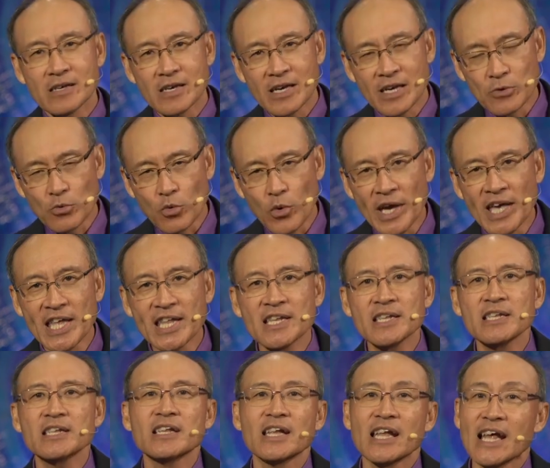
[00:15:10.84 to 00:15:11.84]
And
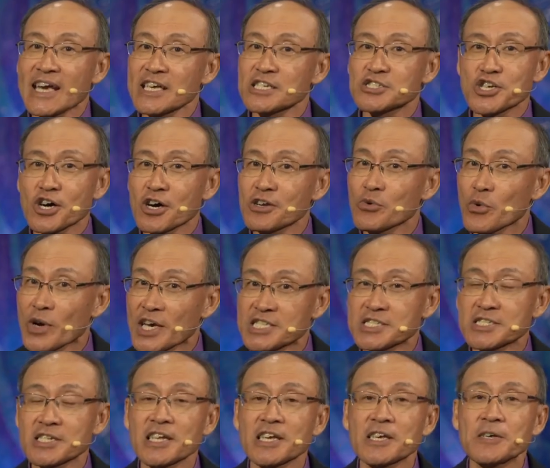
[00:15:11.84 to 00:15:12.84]
when, like John
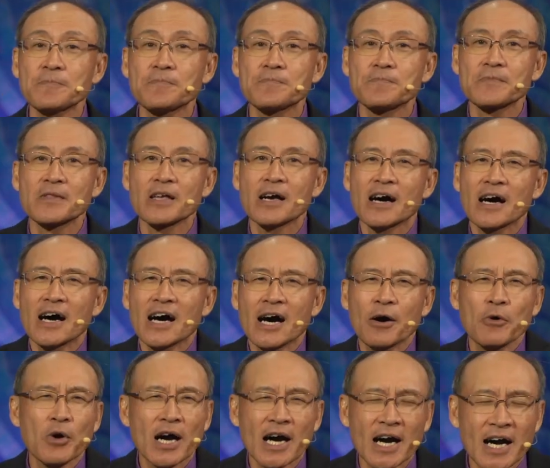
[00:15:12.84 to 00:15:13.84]
Wesley,
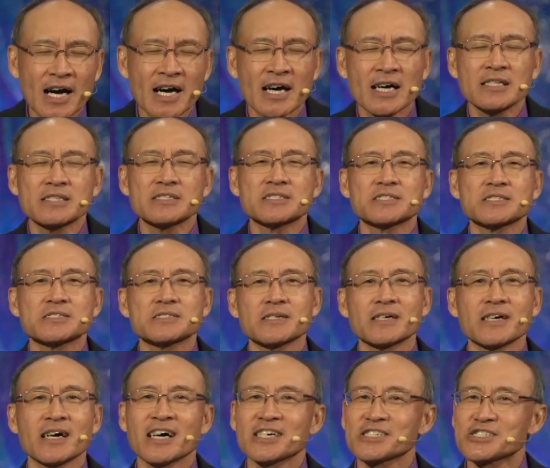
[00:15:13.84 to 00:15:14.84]
our hearts
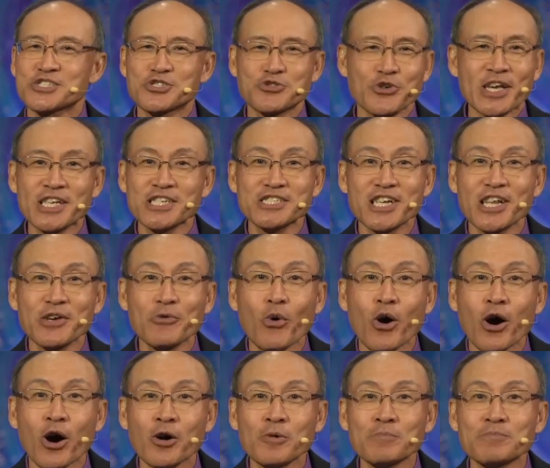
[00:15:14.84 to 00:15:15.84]
are strangely
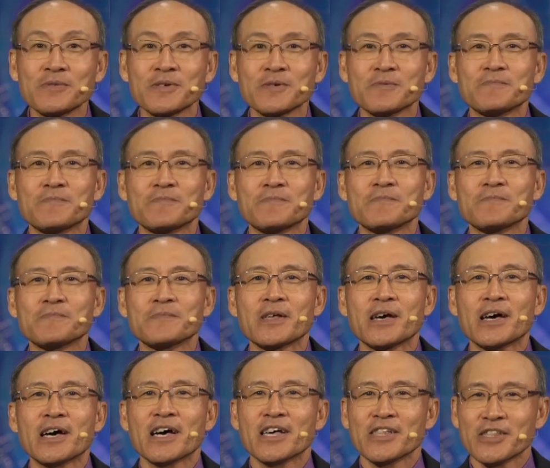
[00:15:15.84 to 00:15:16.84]
warmed,
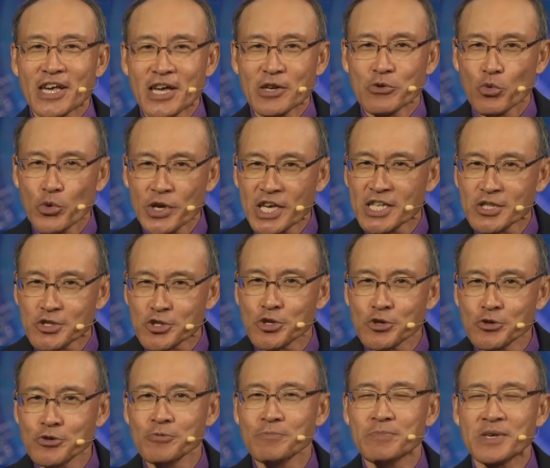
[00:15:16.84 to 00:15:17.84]
then we
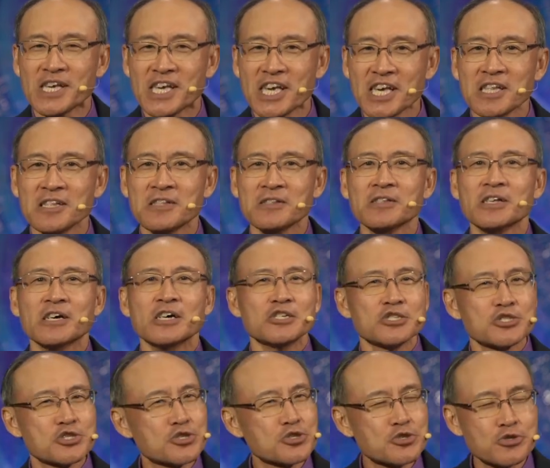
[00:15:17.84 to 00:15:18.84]
too begin
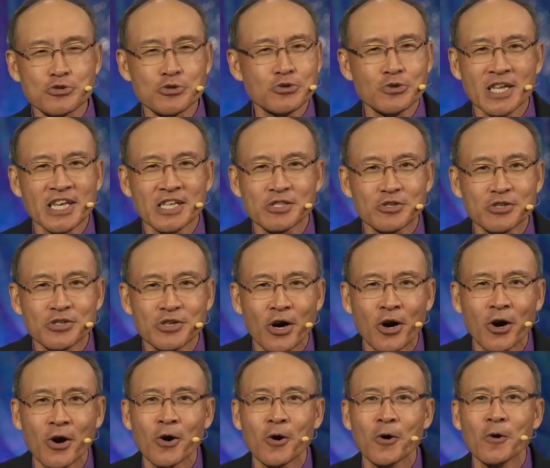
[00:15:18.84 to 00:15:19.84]
truly to
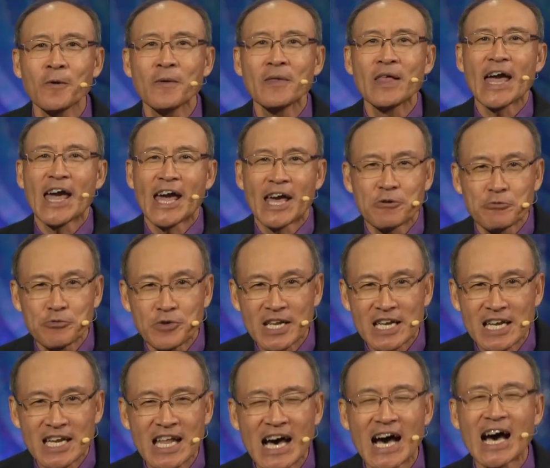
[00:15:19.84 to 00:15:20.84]
know and
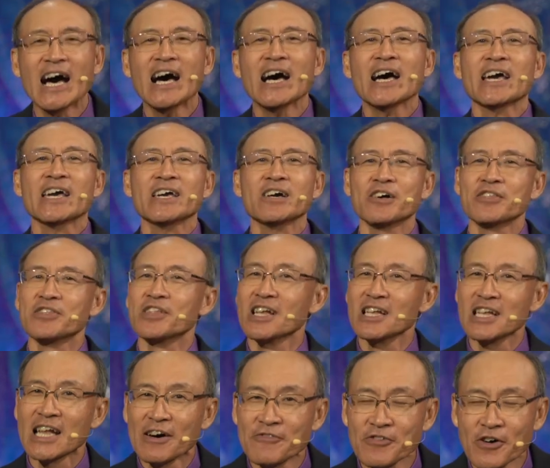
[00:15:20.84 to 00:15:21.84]
rely on the
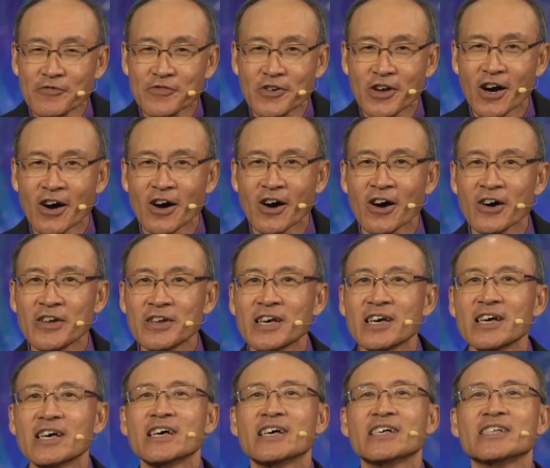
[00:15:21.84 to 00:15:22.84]
love of God
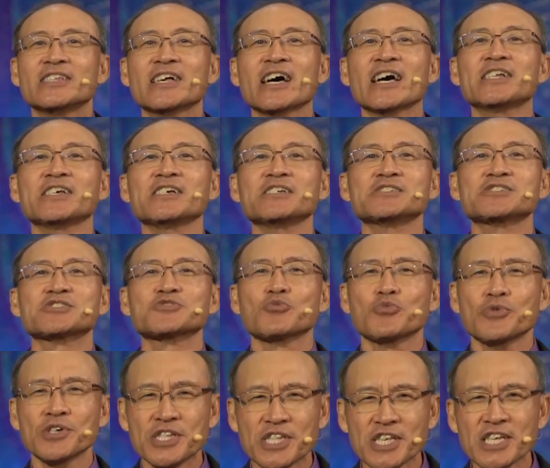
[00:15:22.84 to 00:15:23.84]
that is
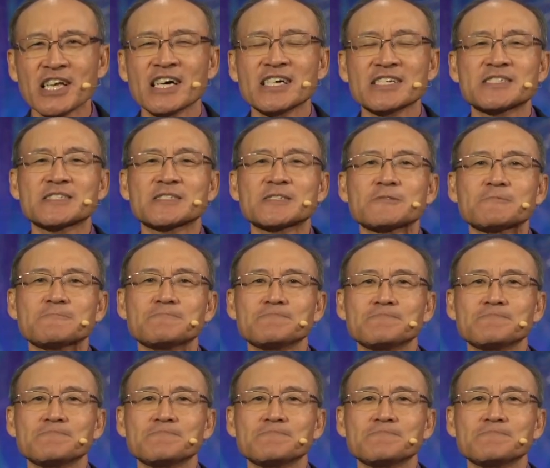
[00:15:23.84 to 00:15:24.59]
within us.